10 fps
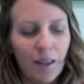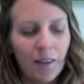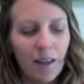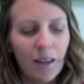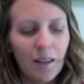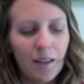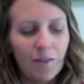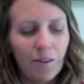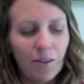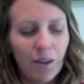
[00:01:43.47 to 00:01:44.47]
Then,
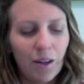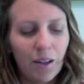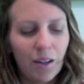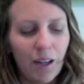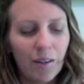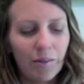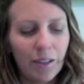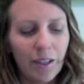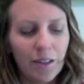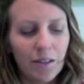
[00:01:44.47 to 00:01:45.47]
if you call, I will
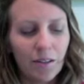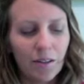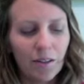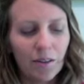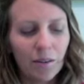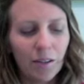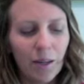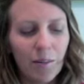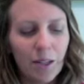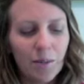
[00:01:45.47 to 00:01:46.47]
answer, or
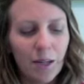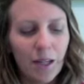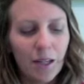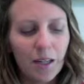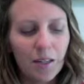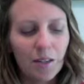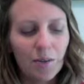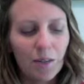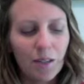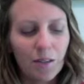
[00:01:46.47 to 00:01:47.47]
let me speak, and you
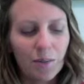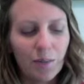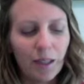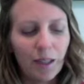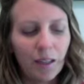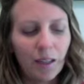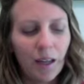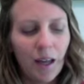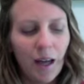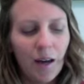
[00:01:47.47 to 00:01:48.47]
answer me.
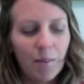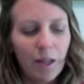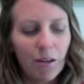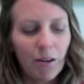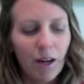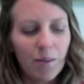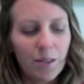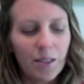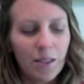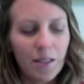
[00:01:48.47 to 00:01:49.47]
How many crimes
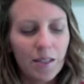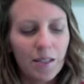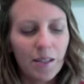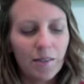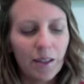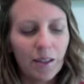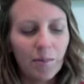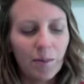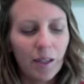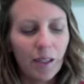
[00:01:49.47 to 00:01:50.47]
and sins have I
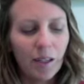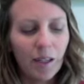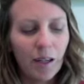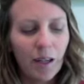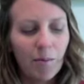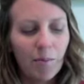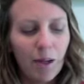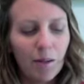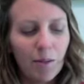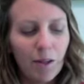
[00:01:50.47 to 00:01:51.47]
committed?
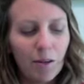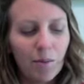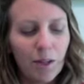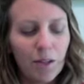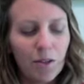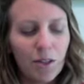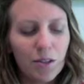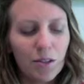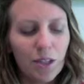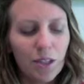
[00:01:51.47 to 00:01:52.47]
Make me know my
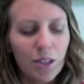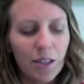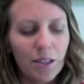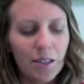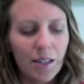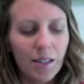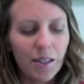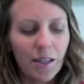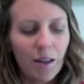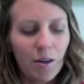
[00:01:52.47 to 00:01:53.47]
transgression and sin.
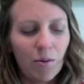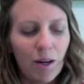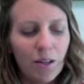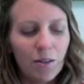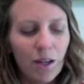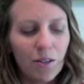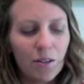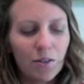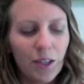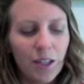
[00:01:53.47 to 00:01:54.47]
Why do you hide your
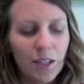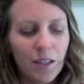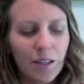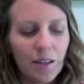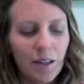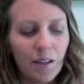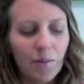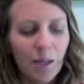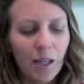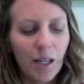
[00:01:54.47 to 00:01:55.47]
face and think of
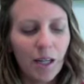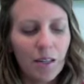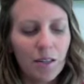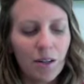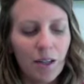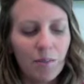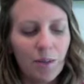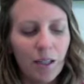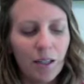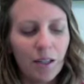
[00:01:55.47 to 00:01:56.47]
me as your
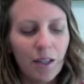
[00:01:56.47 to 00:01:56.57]
enemy?